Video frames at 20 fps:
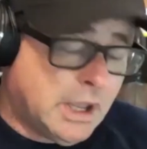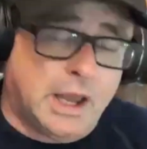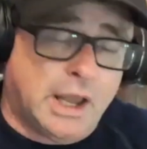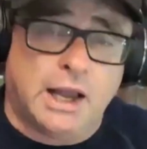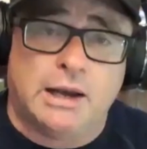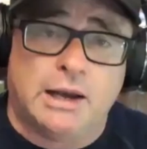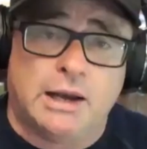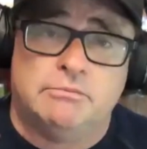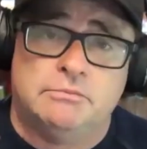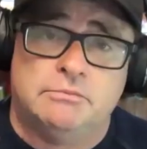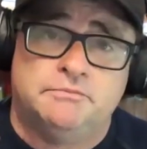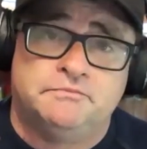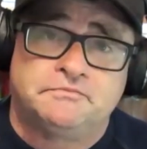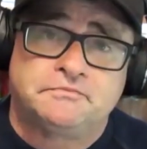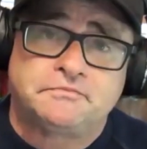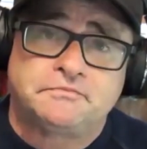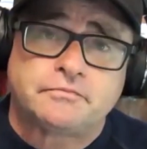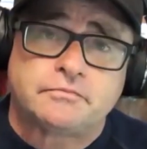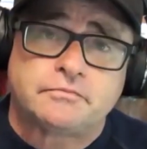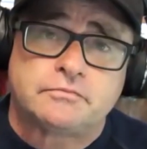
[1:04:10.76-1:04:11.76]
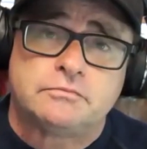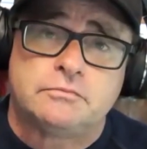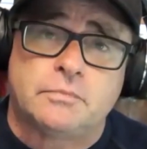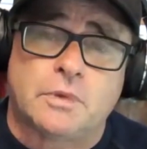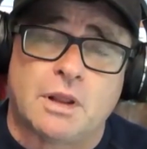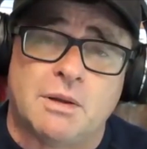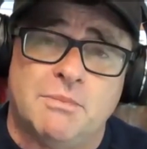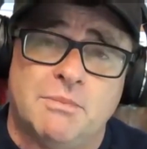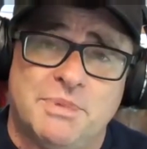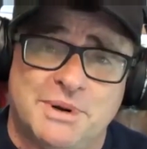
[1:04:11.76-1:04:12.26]

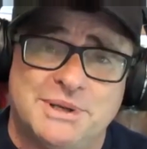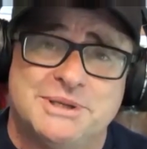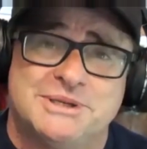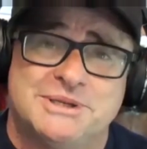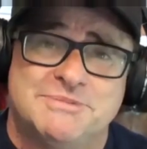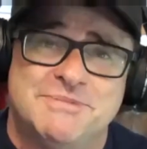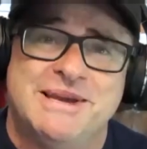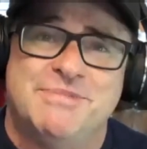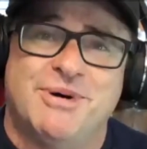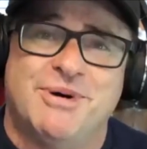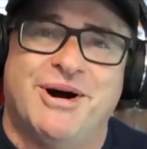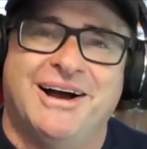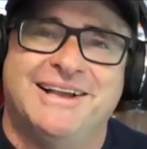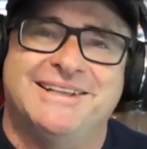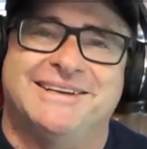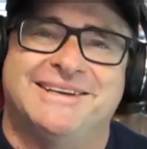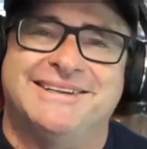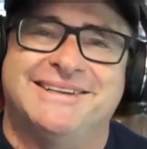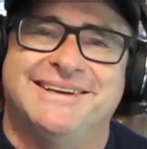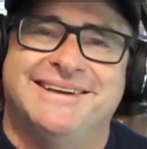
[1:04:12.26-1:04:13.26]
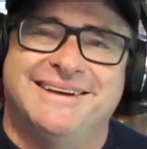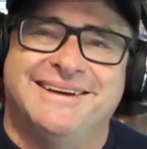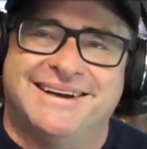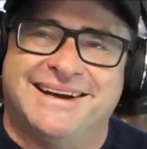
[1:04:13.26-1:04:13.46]
But it's me behind it.